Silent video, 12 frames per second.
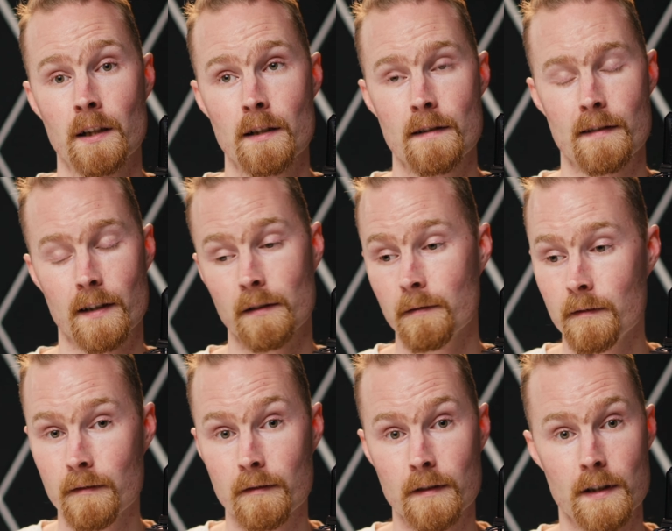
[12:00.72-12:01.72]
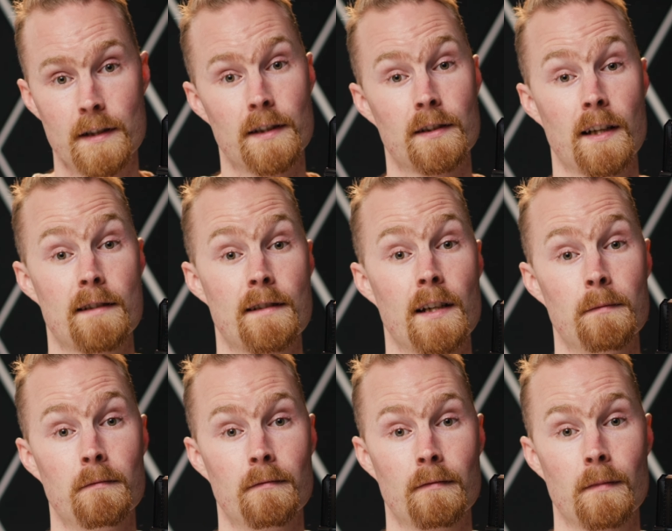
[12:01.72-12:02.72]
So until next
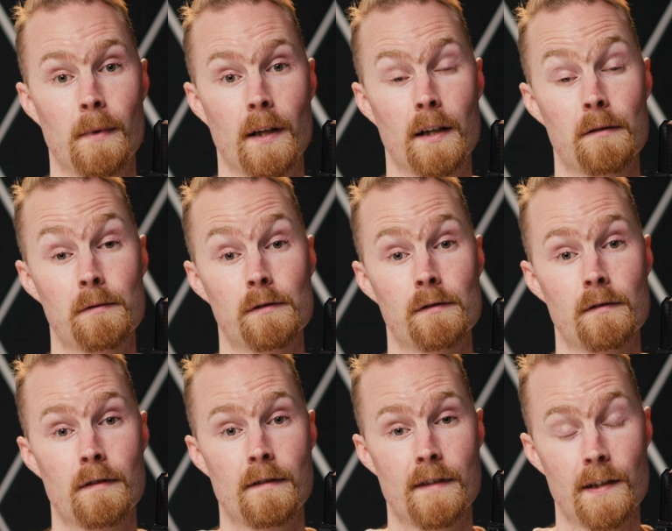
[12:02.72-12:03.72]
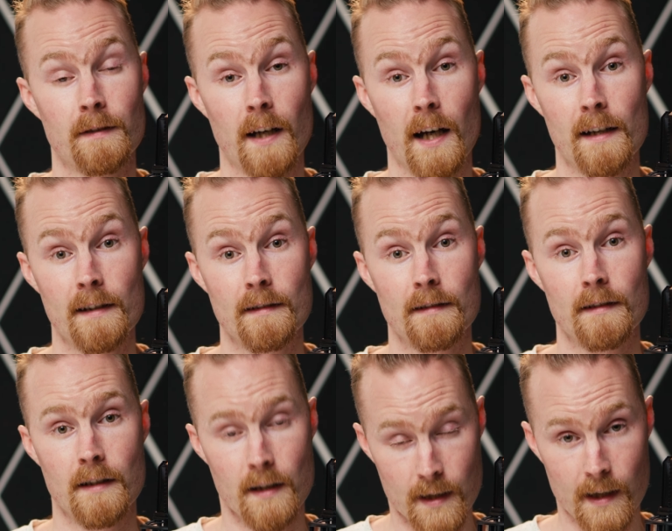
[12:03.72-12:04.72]
time, I will see you guys
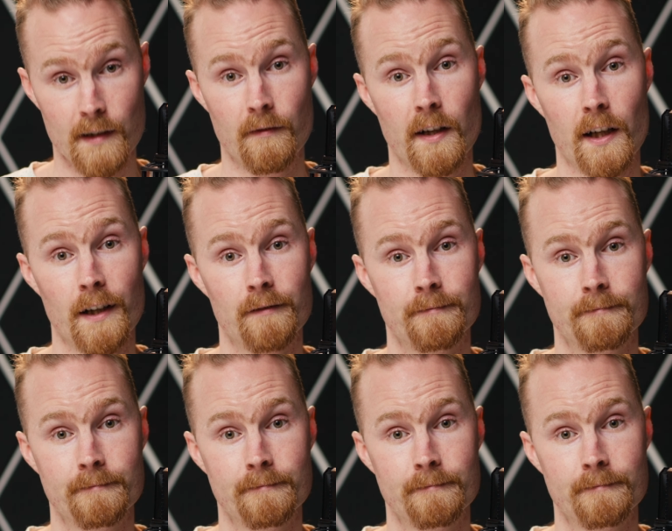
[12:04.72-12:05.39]
in the next video.